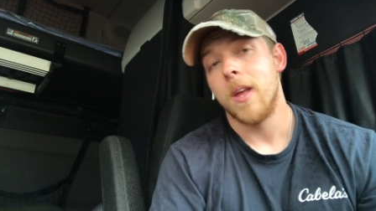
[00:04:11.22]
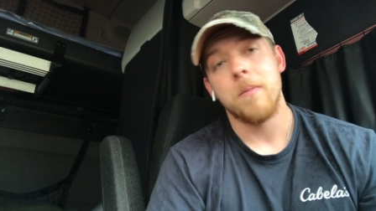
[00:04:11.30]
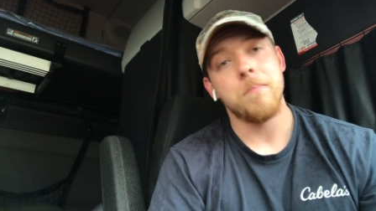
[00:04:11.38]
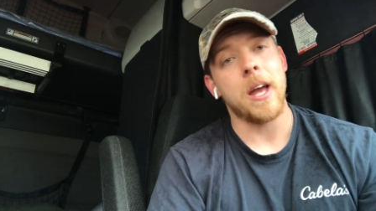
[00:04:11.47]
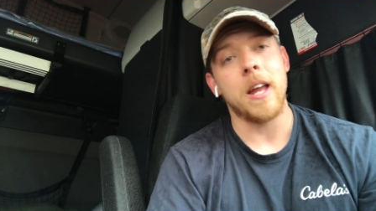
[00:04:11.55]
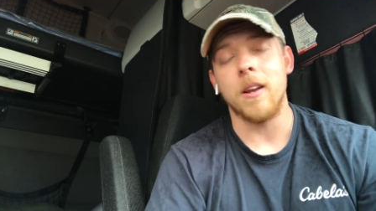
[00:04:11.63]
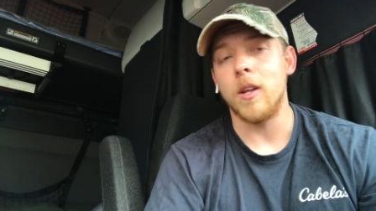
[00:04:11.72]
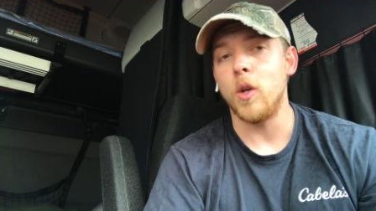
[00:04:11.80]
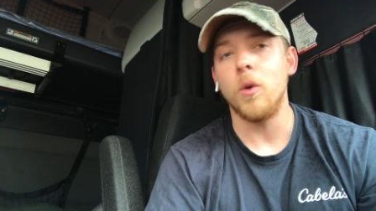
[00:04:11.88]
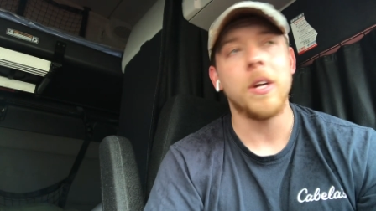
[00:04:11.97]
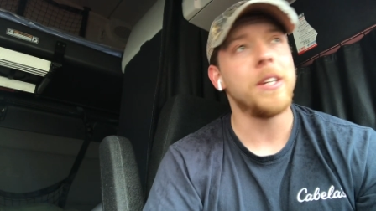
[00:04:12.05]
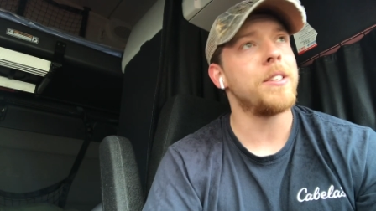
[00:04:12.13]
man,
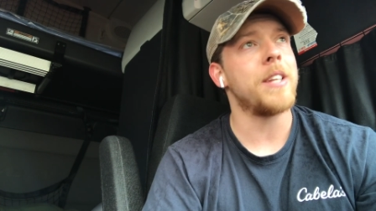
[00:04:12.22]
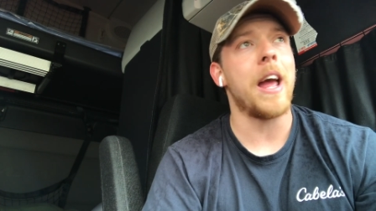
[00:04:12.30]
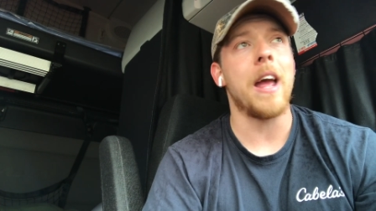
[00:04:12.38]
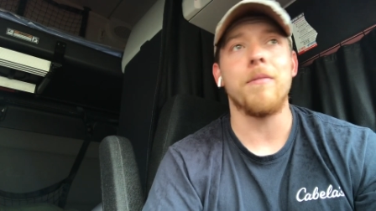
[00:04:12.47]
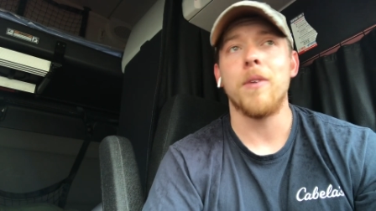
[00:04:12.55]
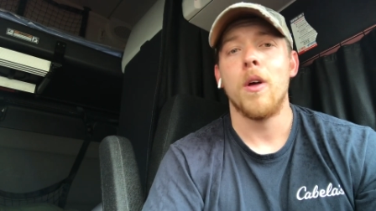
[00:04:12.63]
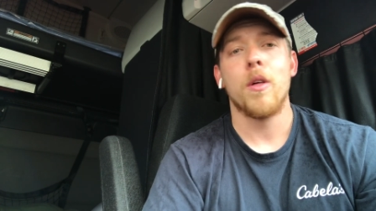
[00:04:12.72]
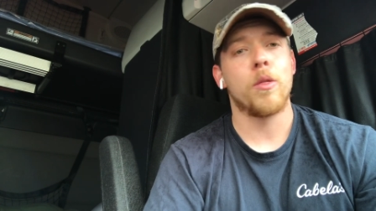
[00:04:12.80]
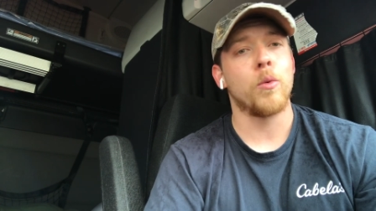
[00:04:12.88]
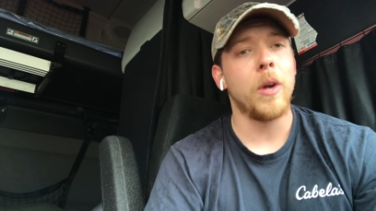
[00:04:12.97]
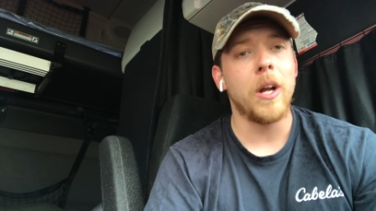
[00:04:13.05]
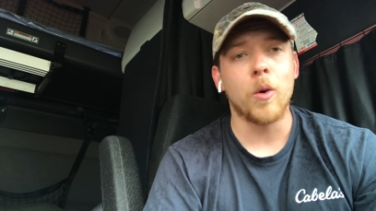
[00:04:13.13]
you can save
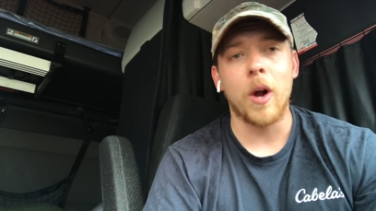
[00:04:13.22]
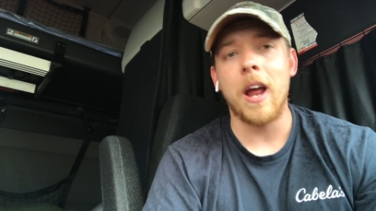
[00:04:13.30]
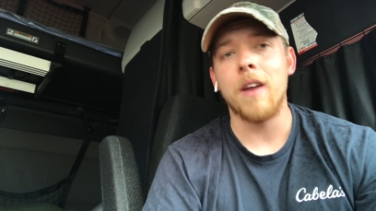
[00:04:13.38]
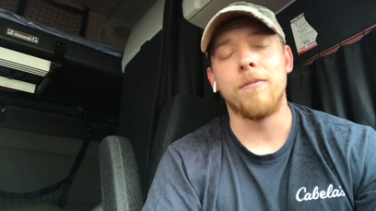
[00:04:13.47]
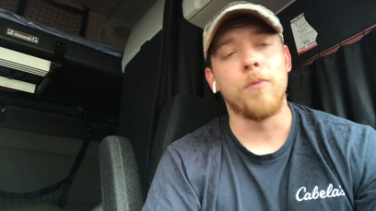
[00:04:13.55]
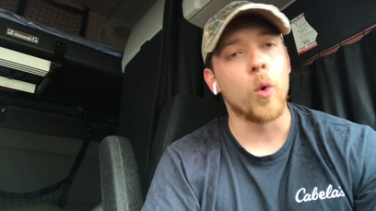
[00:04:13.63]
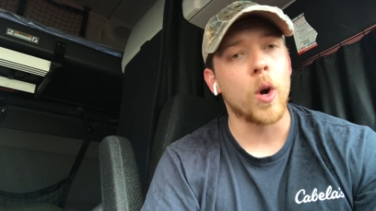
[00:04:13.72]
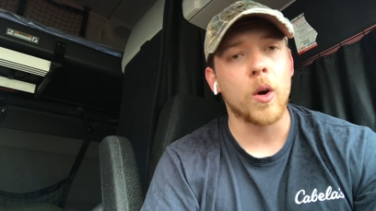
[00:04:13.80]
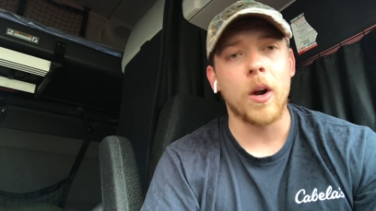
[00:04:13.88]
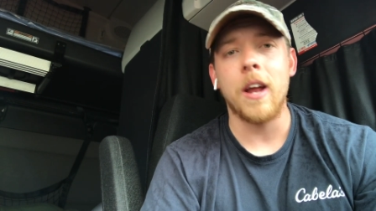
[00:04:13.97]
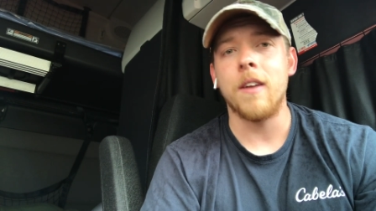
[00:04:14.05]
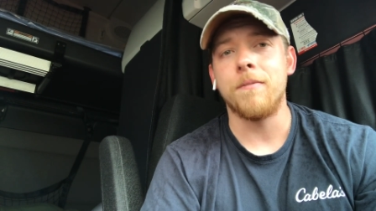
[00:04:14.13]
three grand, four
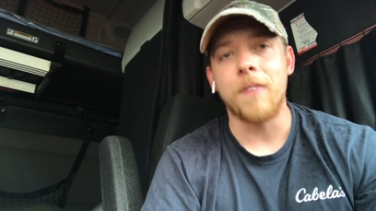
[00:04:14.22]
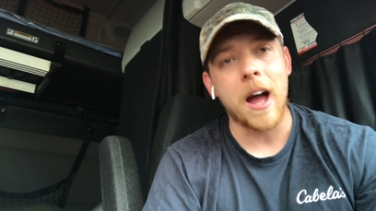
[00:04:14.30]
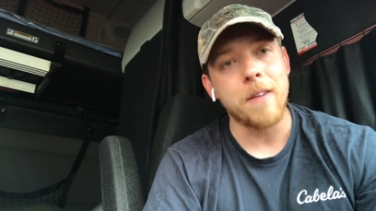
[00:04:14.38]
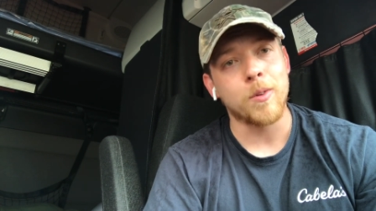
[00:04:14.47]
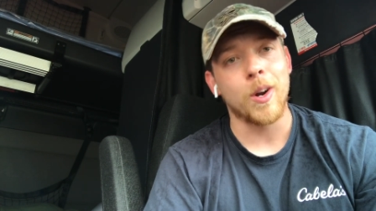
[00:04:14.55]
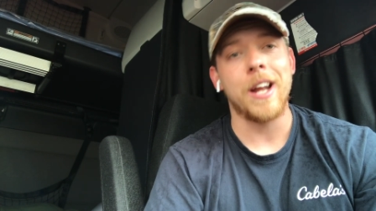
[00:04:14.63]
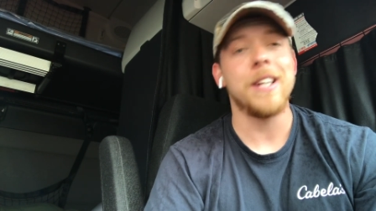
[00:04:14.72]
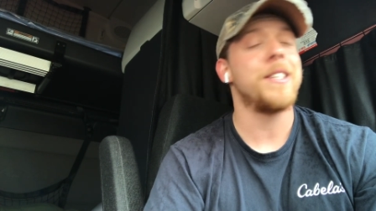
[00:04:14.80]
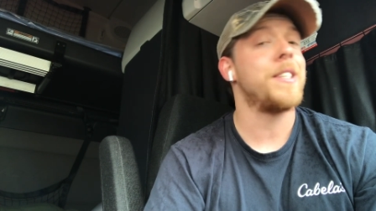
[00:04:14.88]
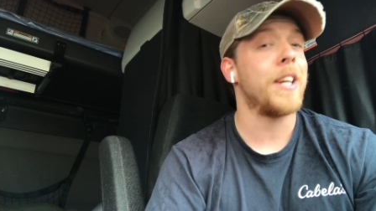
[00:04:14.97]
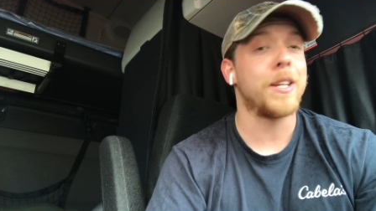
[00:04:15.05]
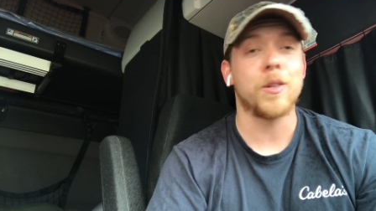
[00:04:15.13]
grand, five grand,
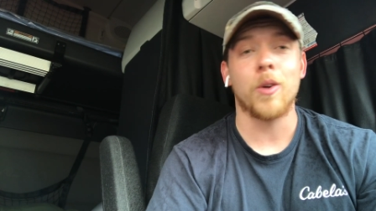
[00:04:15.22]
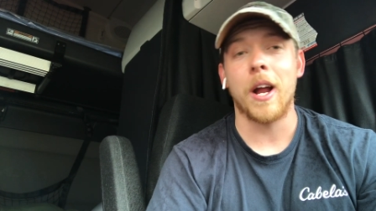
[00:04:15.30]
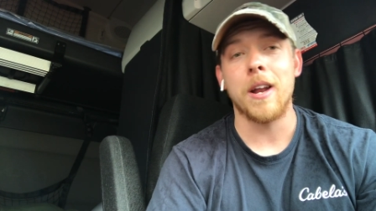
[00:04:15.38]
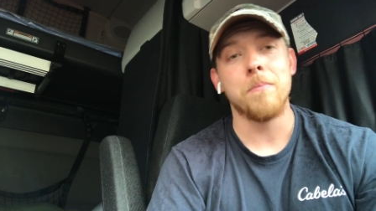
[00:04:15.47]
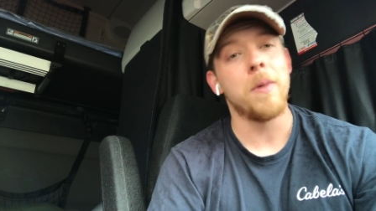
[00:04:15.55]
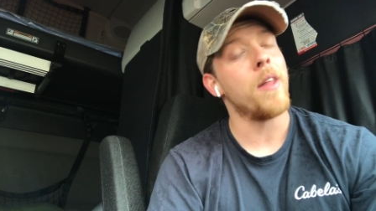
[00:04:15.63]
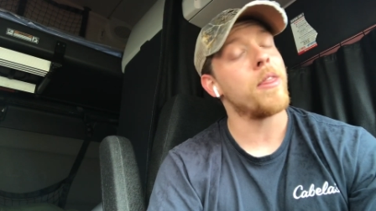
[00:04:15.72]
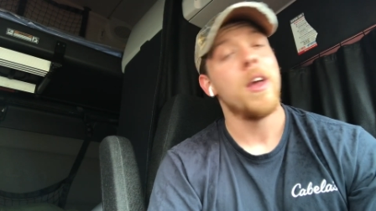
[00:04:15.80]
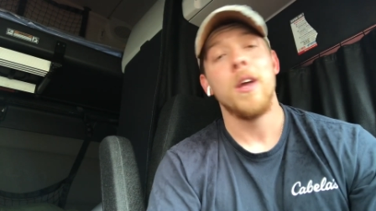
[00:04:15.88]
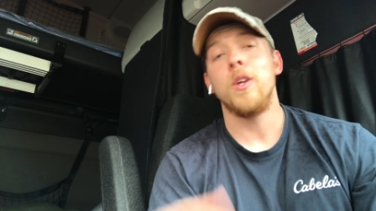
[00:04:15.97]
six grand a month.